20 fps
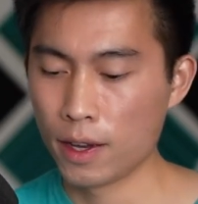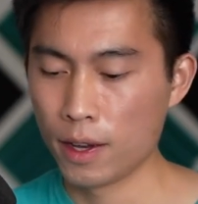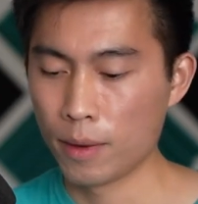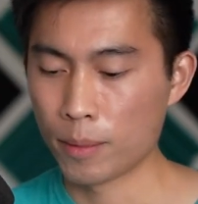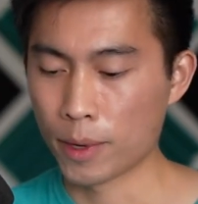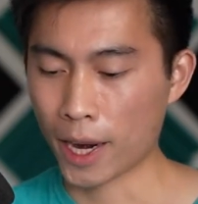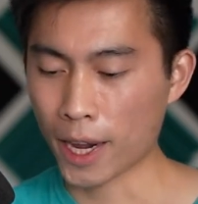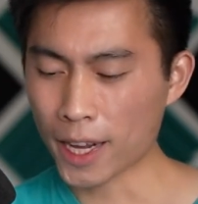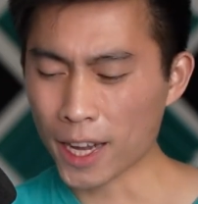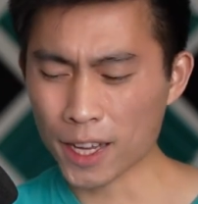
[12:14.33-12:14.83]

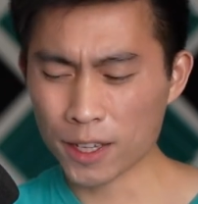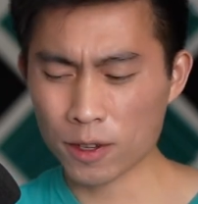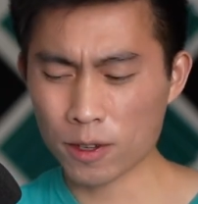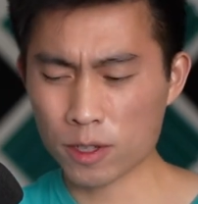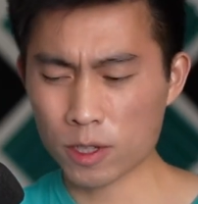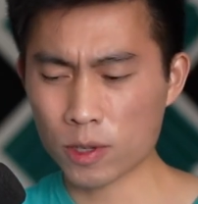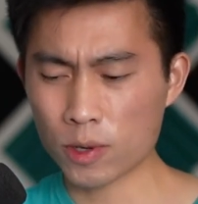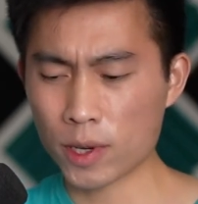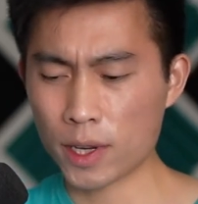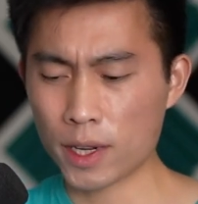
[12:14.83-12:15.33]
But I got
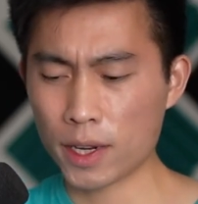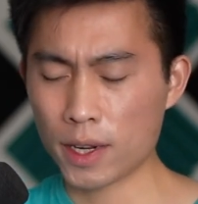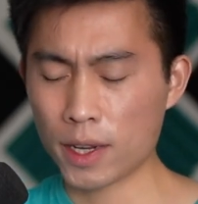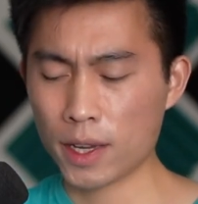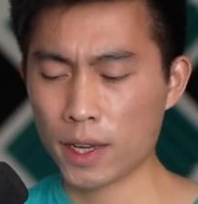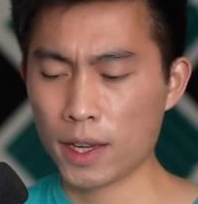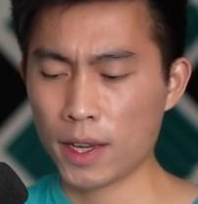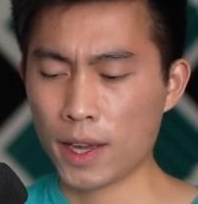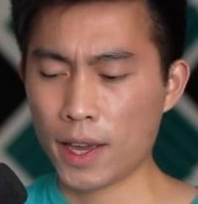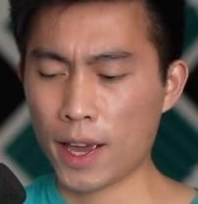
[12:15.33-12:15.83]
used to it,
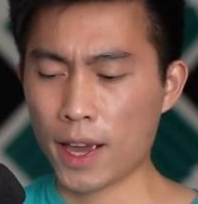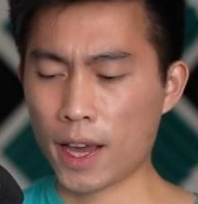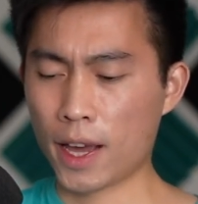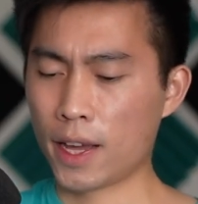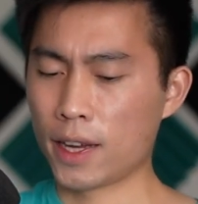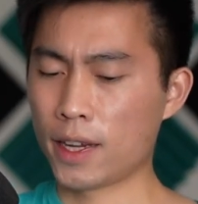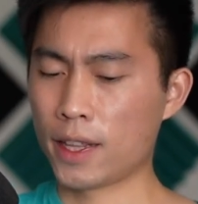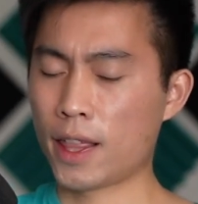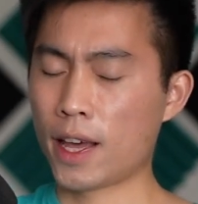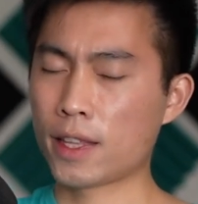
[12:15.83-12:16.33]

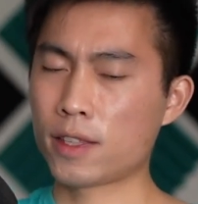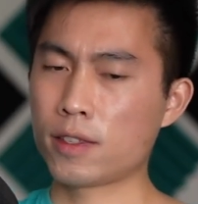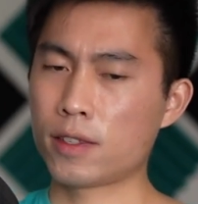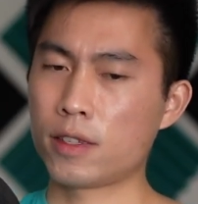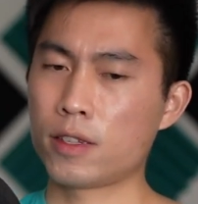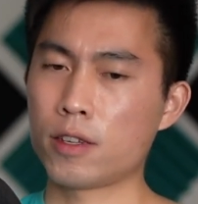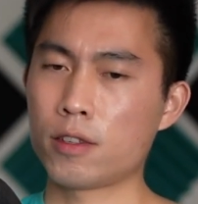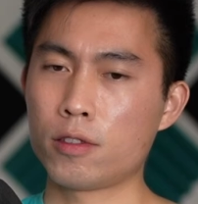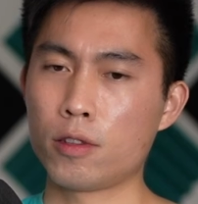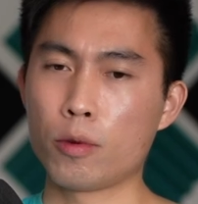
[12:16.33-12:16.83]
and that's
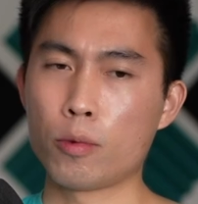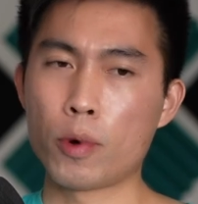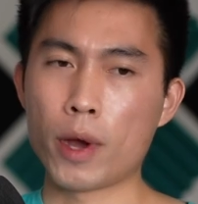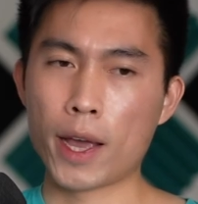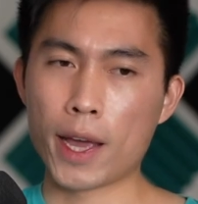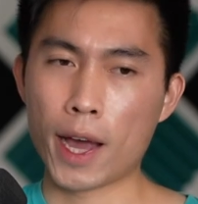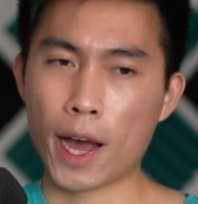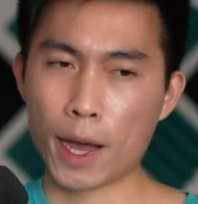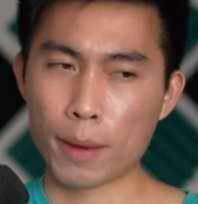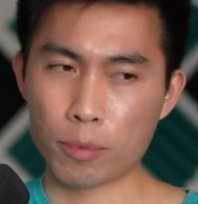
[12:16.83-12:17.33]
just the
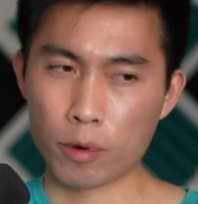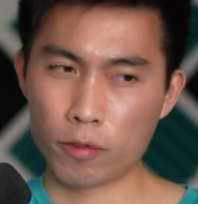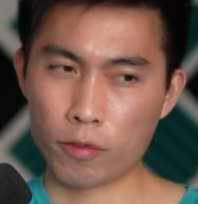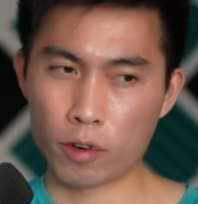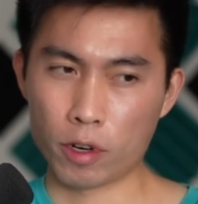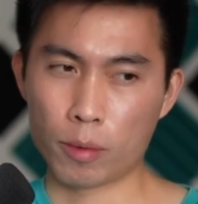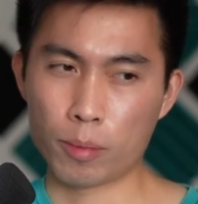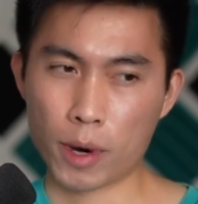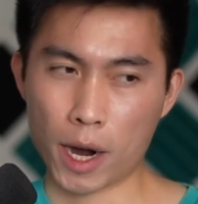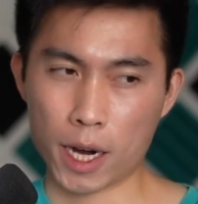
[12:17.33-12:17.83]
way I
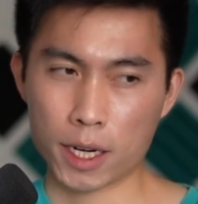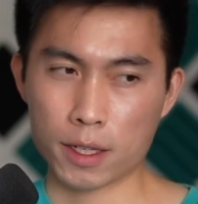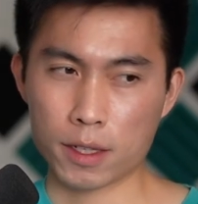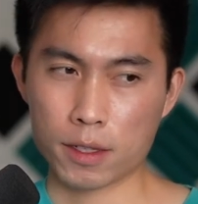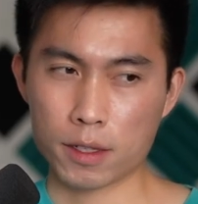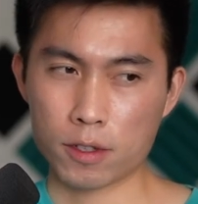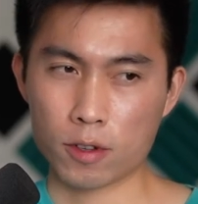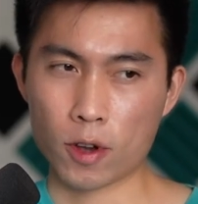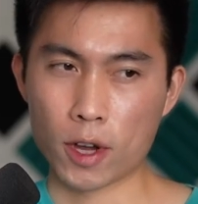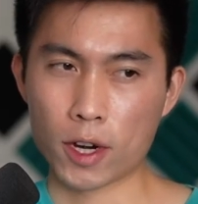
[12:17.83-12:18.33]
prefer to
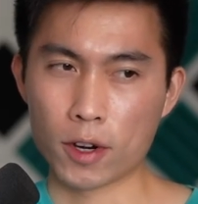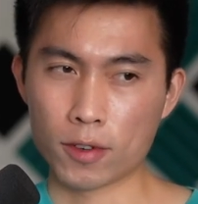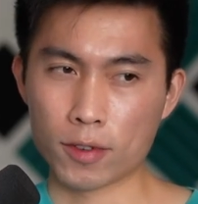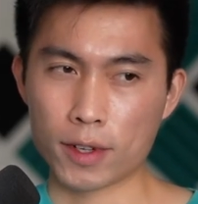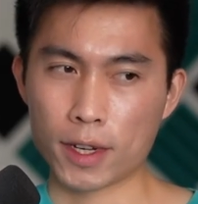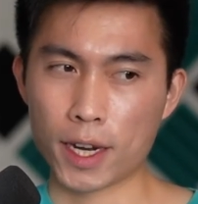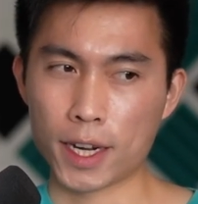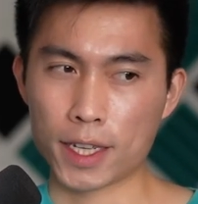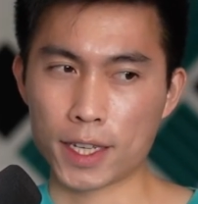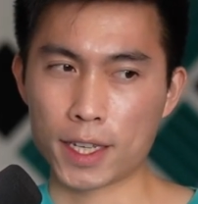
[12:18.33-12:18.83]
practice, so I
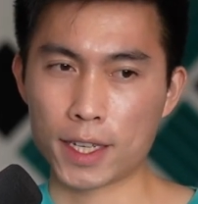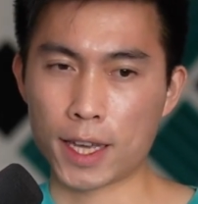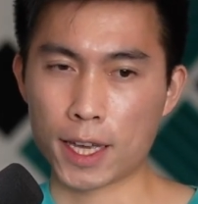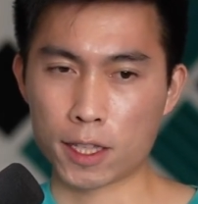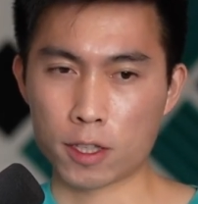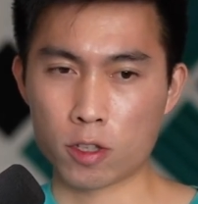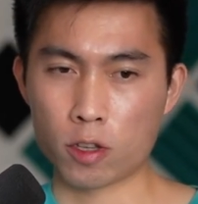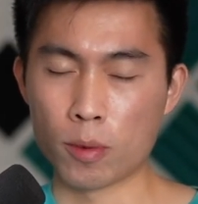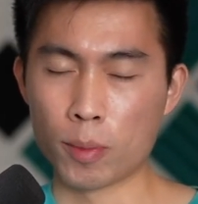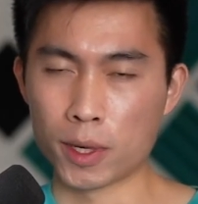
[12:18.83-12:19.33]
don't like
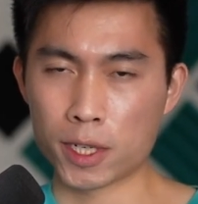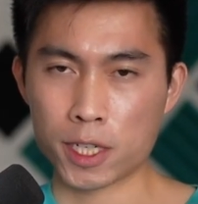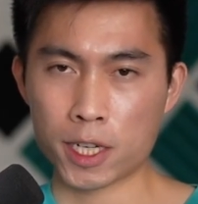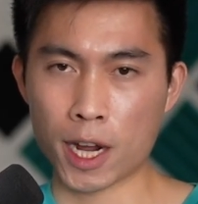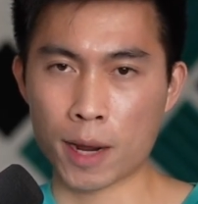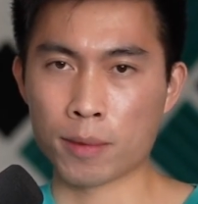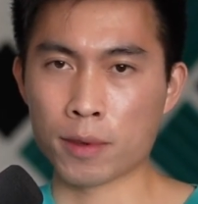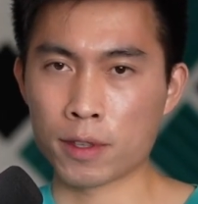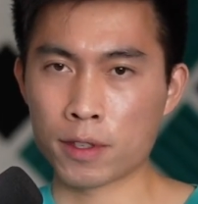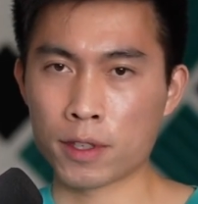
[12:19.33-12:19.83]
get too much
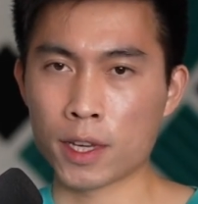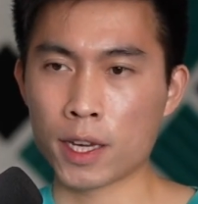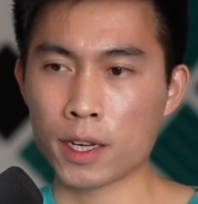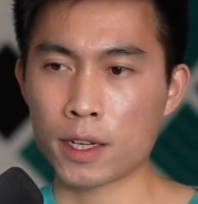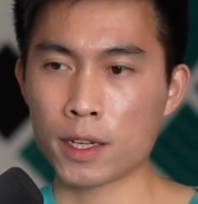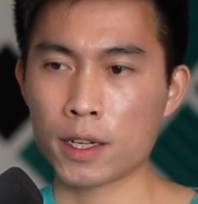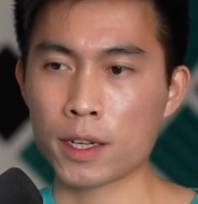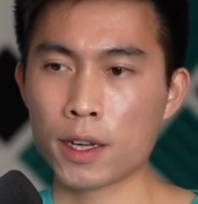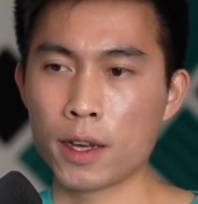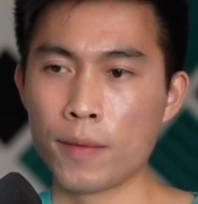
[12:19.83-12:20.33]
time to
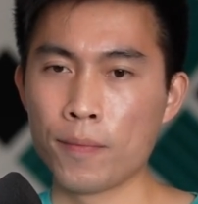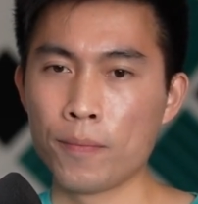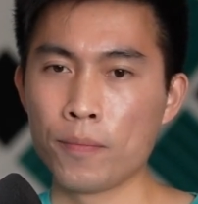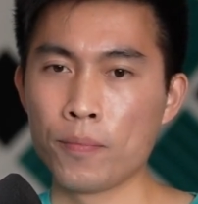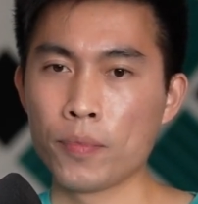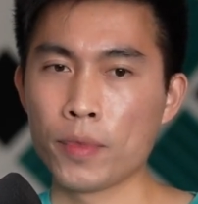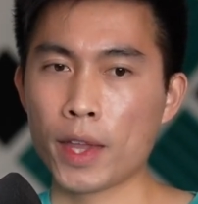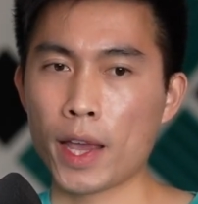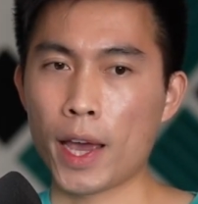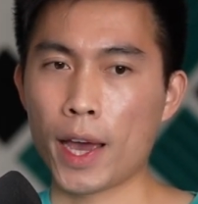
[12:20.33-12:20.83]
think,
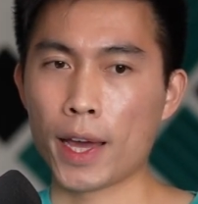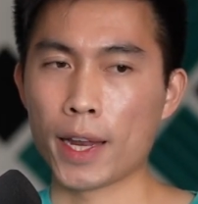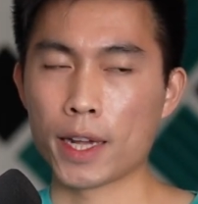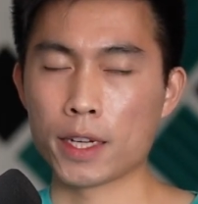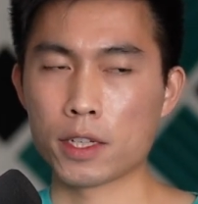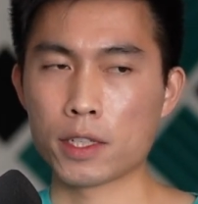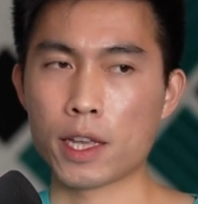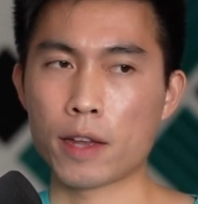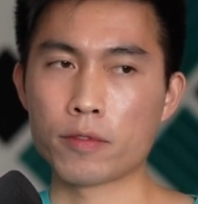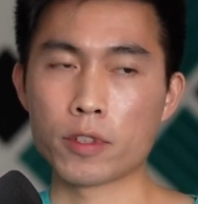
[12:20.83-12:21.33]
and I
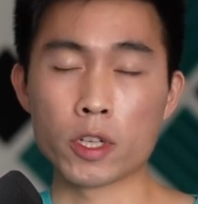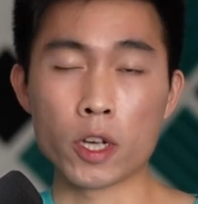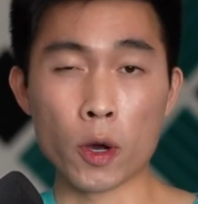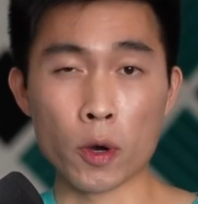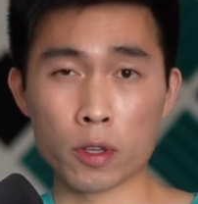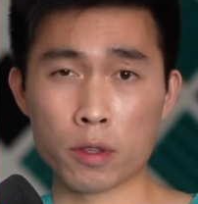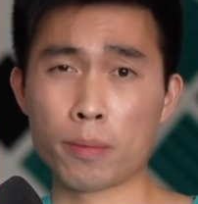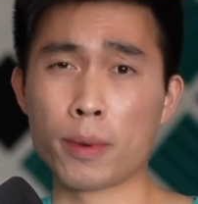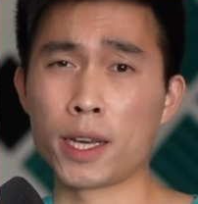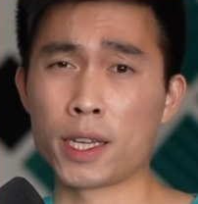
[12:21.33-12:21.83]
just have to go
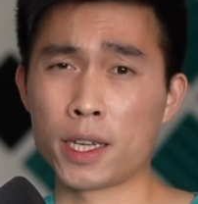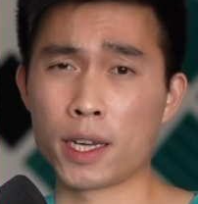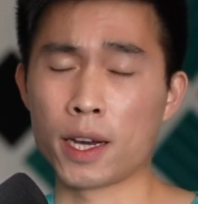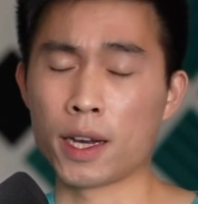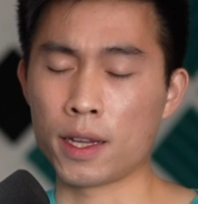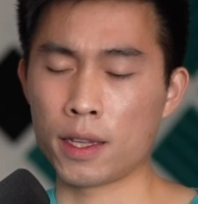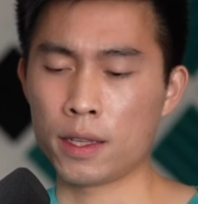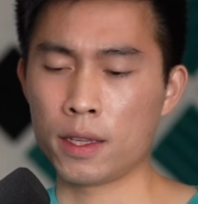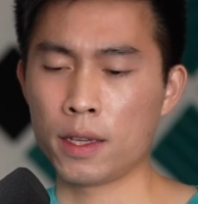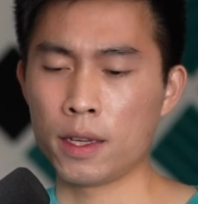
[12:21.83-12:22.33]
with my
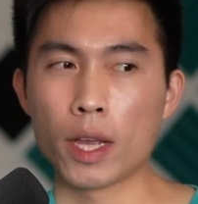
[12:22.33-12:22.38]
gut.